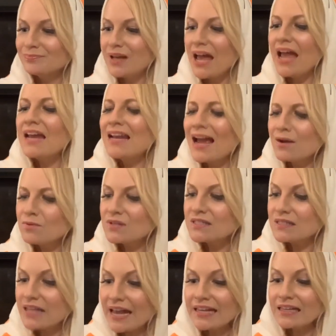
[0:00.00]
and I was
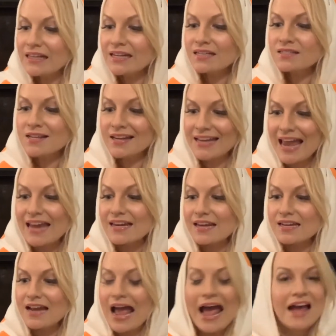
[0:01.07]
likely to get
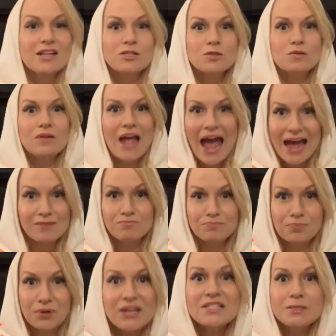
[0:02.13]
it as at
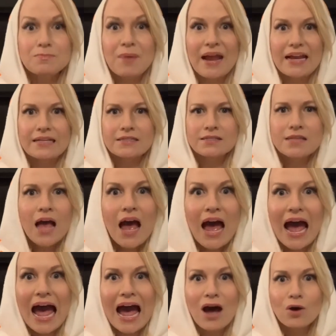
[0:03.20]
Brisbane's
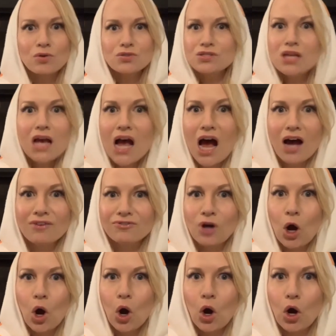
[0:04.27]
House of
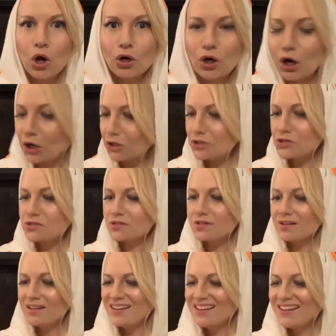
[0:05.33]
Horrors.
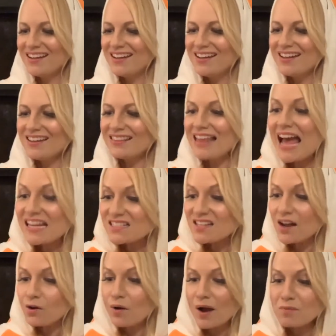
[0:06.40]
That's
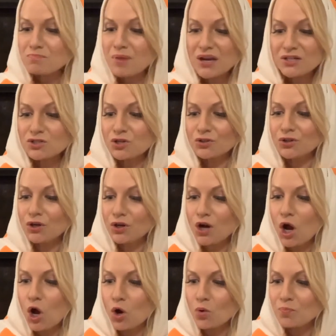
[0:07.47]
how I pictured her
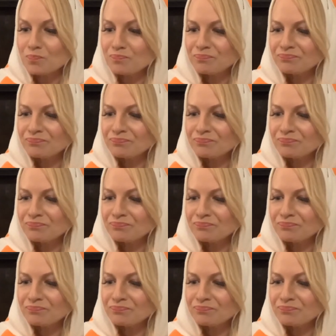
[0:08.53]
home,